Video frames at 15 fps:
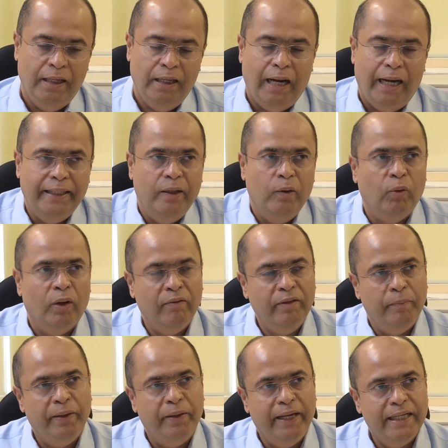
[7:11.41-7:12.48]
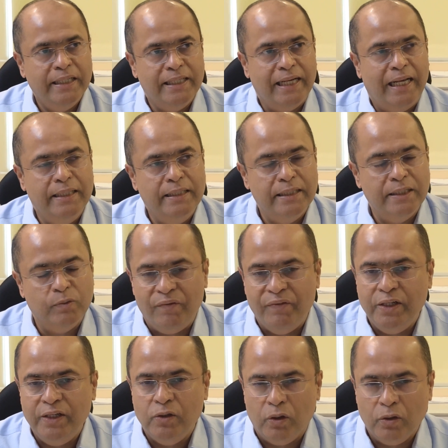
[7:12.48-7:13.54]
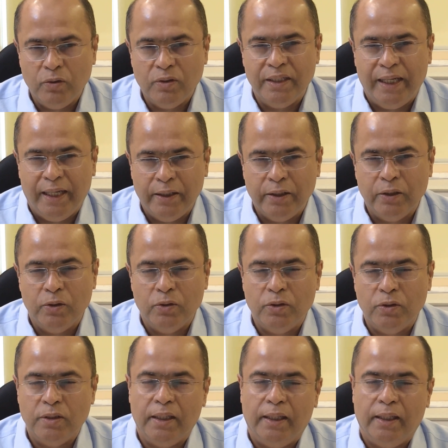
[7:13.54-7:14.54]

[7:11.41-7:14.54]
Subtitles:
I think one of the biggest challenges when we talk to CIOs,